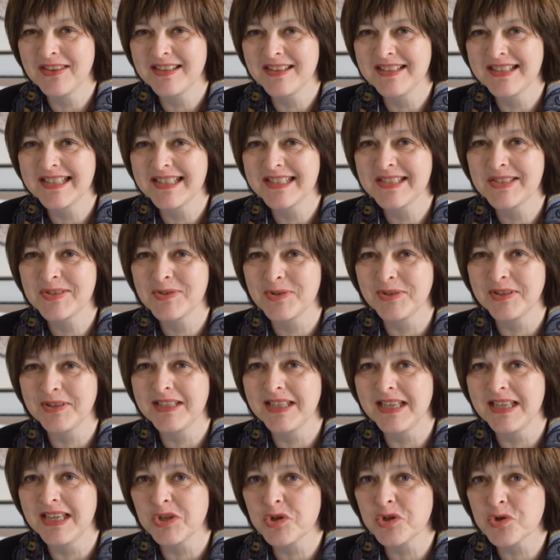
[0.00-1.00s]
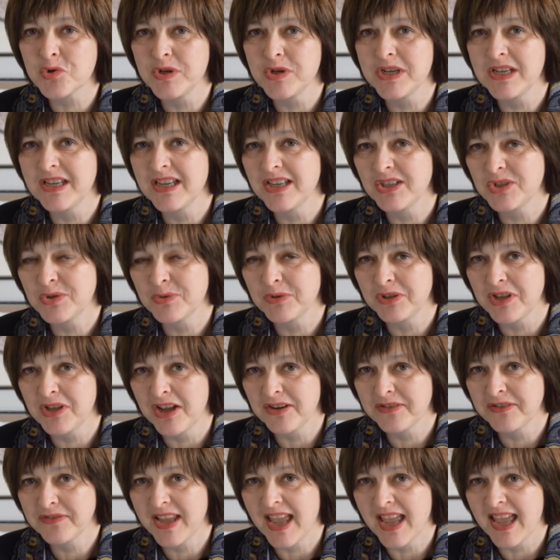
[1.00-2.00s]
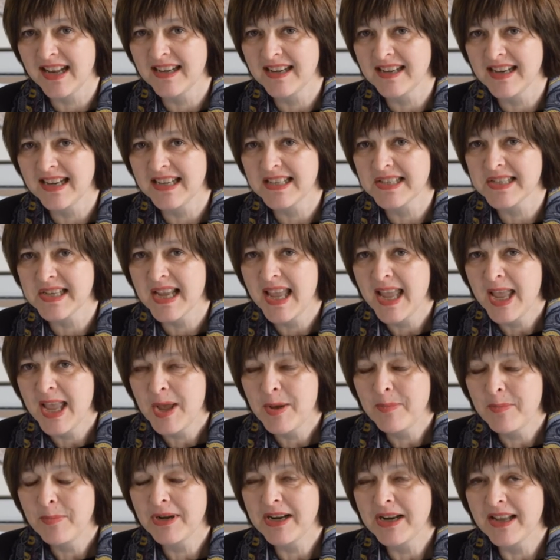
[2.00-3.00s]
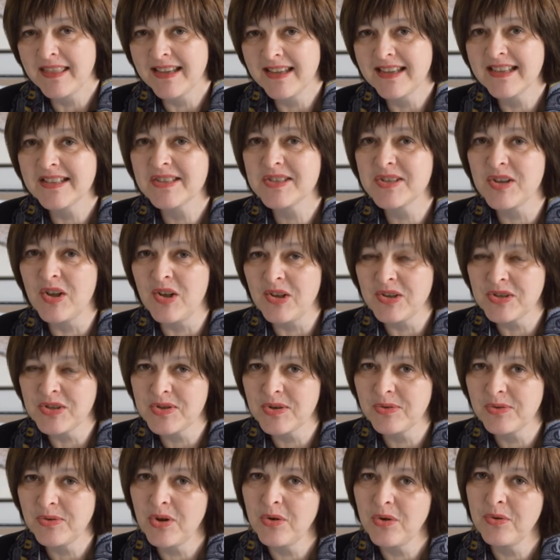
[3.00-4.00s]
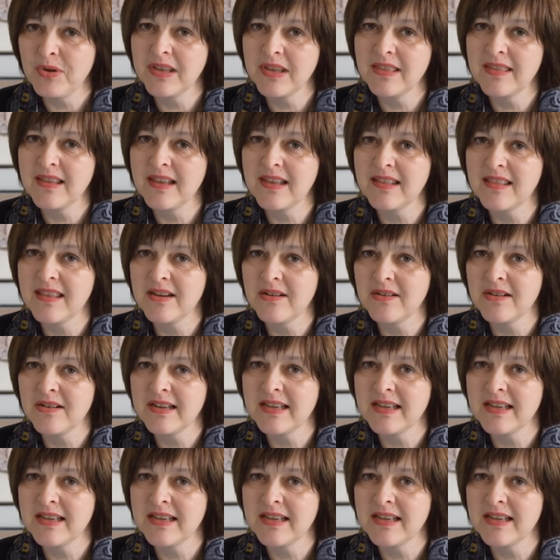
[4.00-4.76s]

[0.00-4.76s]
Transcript: It's certainly intriguing to a lot of candidates, but I think it's also knowing that there